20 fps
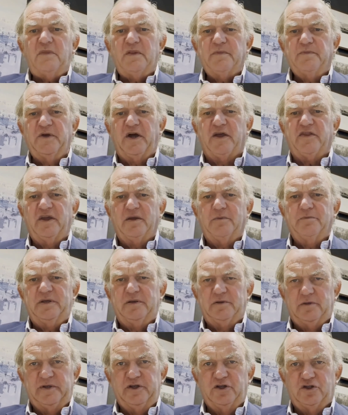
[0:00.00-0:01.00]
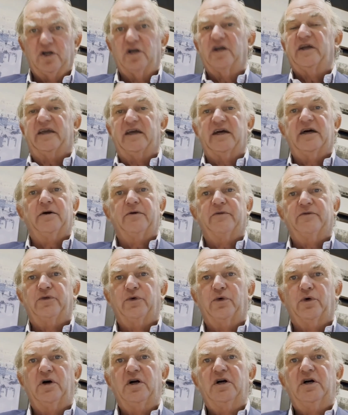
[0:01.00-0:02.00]
I think people have been crying out
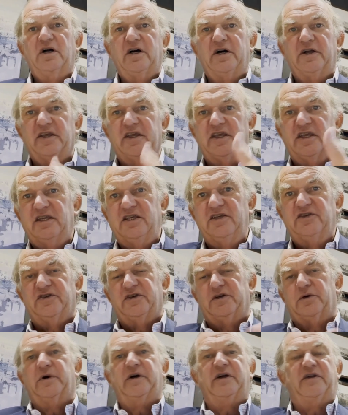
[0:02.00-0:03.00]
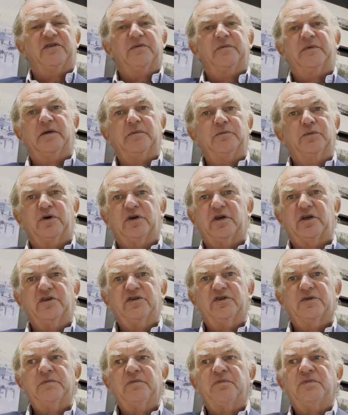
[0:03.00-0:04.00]
for an easier way to make
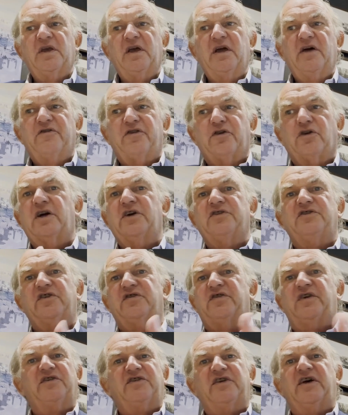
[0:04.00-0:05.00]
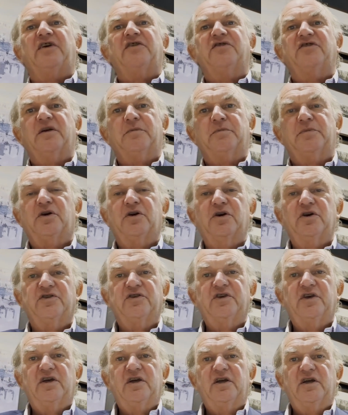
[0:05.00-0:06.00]
bookings. For us, it's fantastic
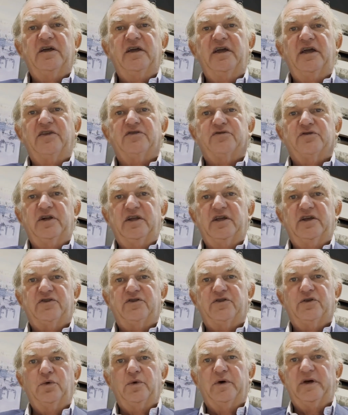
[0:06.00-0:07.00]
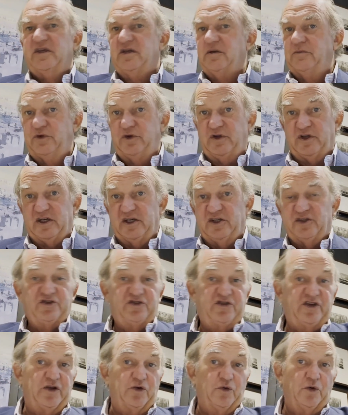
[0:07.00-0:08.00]
because it's really a 2-way communication
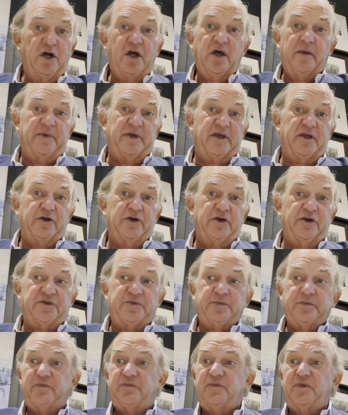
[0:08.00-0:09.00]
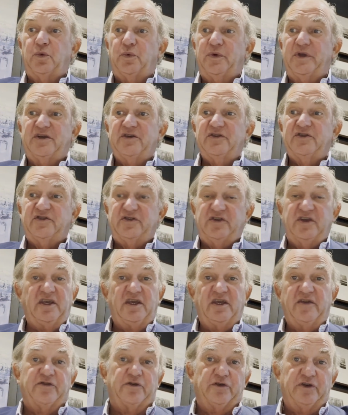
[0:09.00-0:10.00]
channel, because we can
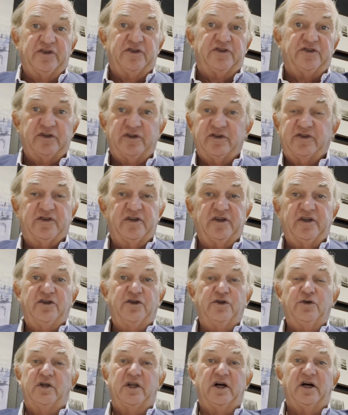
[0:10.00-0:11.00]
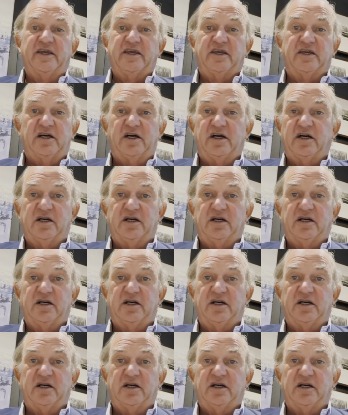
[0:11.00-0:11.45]
see, for instance, that you like